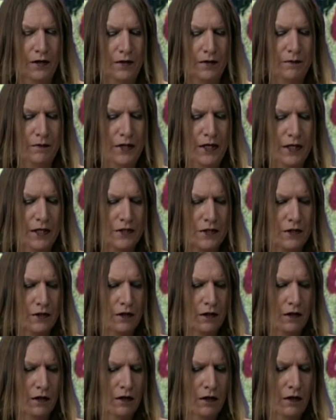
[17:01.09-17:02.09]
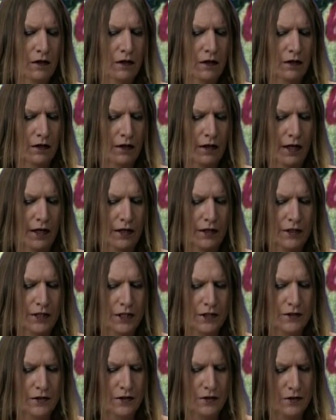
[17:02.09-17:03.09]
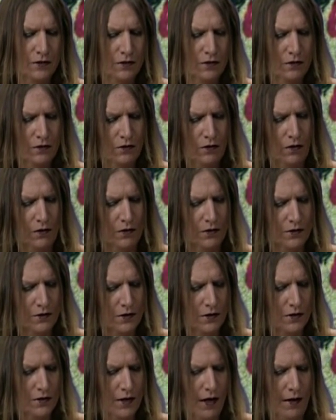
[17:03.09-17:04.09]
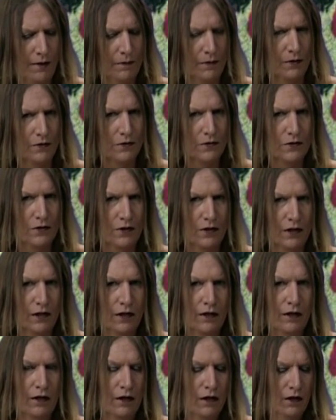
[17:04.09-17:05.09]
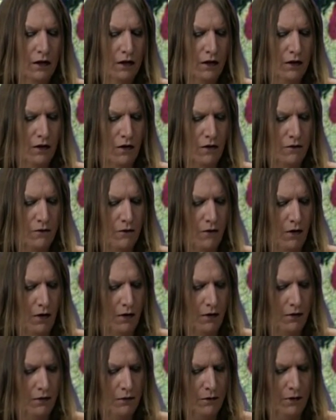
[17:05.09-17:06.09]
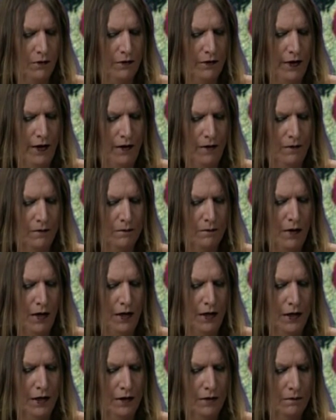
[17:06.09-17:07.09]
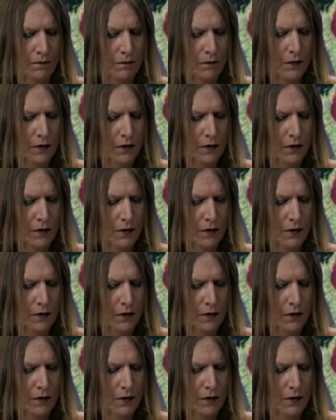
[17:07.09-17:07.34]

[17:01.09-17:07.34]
of the beast, and like Jesus told his disciples to go forth without money,